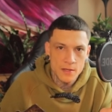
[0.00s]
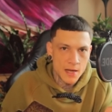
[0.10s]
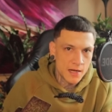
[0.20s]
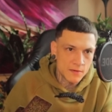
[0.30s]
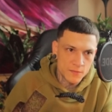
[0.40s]

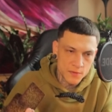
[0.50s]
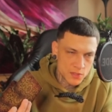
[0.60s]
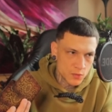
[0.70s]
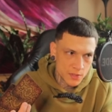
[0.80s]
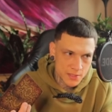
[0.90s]
Nine of
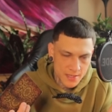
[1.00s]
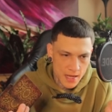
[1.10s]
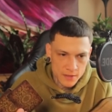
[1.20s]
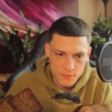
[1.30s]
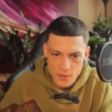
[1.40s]
Swords,
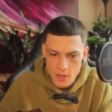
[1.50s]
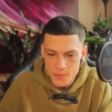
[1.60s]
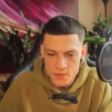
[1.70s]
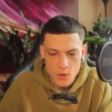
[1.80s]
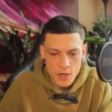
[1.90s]
Nine of
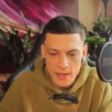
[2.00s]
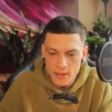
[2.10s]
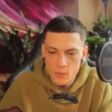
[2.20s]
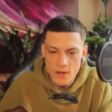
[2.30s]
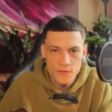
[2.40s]
Cups, walking
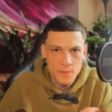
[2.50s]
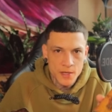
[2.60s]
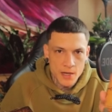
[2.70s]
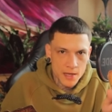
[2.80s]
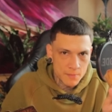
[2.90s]
away from
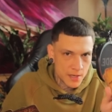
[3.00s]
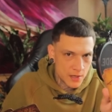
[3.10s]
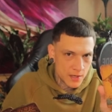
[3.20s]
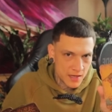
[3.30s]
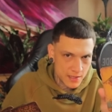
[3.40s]
the
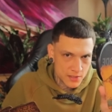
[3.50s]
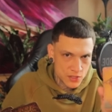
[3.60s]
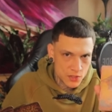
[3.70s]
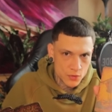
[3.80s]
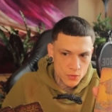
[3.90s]
nightmare
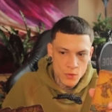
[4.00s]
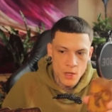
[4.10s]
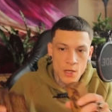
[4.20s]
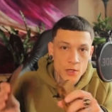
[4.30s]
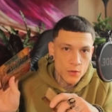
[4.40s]
into
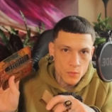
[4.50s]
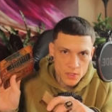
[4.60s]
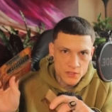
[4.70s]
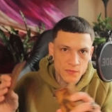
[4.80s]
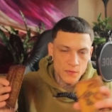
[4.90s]
your
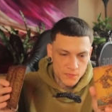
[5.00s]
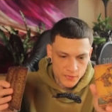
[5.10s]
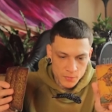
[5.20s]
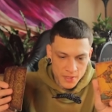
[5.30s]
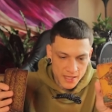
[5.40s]
wish
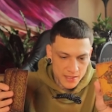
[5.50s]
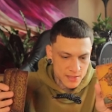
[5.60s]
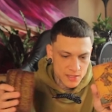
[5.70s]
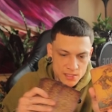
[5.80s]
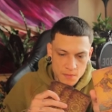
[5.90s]
fulfillment,
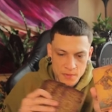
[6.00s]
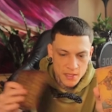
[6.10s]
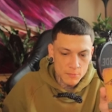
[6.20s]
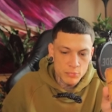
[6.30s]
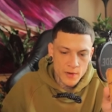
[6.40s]
into
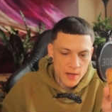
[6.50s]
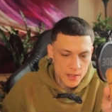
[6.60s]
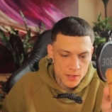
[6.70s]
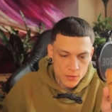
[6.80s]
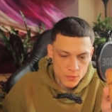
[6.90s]
something
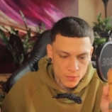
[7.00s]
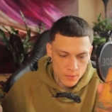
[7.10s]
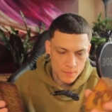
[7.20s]
brand new.